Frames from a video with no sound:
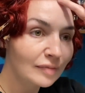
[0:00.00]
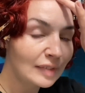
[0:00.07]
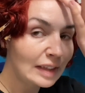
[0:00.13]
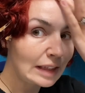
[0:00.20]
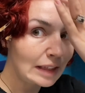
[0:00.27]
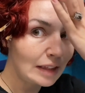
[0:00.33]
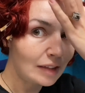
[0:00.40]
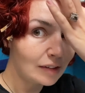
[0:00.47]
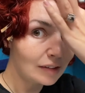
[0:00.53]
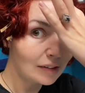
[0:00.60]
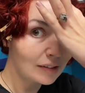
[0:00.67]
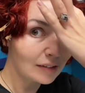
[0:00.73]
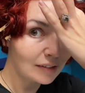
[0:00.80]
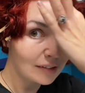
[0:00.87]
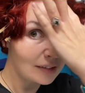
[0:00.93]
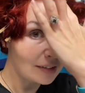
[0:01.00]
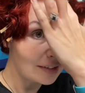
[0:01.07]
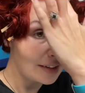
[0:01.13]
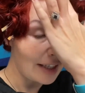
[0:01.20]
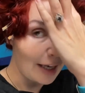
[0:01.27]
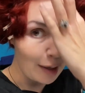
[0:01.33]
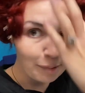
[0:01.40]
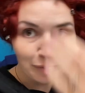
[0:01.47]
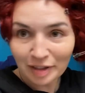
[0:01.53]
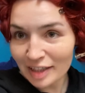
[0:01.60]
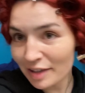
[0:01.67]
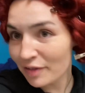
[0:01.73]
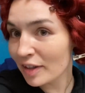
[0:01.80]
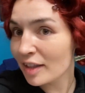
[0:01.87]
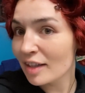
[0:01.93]
See a little, little gap.
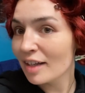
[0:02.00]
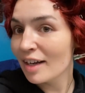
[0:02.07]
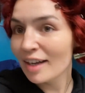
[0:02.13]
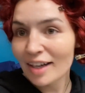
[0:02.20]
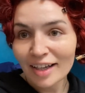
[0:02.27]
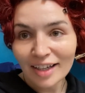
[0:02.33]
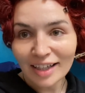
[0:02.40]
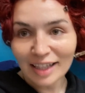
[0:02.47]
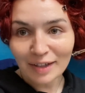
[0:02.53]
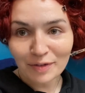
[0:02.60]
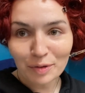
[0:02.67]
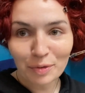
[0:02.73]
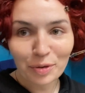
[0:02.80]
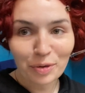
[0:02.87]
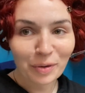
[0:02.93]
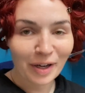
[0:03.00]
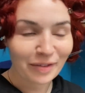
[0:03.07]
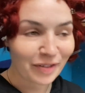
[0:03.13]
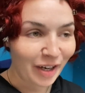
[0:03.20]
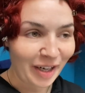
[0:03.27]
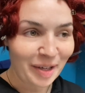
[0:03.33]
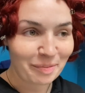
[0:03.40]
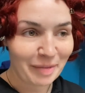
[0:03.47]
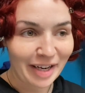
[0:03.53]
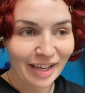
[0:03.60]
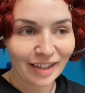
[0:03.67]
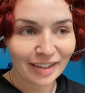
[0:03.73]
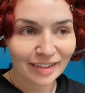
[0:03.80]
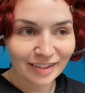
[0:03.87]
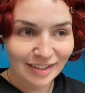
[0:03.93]
Even, even with what I've got on my
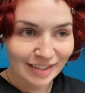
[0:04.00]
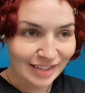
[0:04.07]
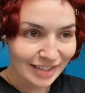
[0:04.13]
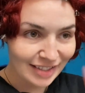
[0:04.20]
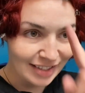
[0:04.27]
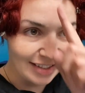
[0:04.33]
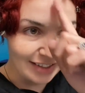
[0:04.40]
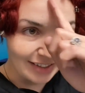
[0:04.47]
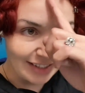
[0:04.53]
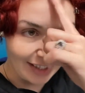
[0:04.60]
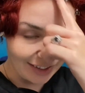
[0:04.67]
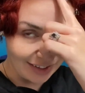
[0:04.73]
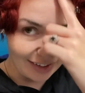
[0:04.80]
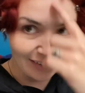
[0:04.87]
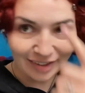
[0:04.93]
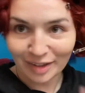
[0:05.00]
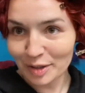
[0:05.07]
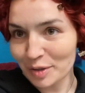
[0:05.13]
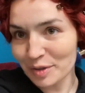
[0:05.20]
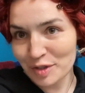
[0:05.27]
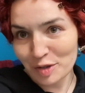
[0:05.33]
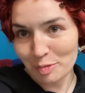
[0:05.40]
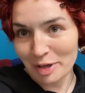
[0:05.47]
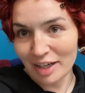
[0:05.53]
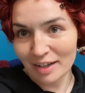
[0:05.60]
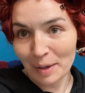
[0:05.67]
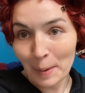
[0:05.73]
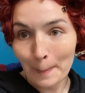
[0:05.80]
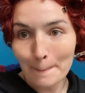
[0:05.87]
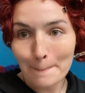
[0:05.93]
head, this is still technically a little too big.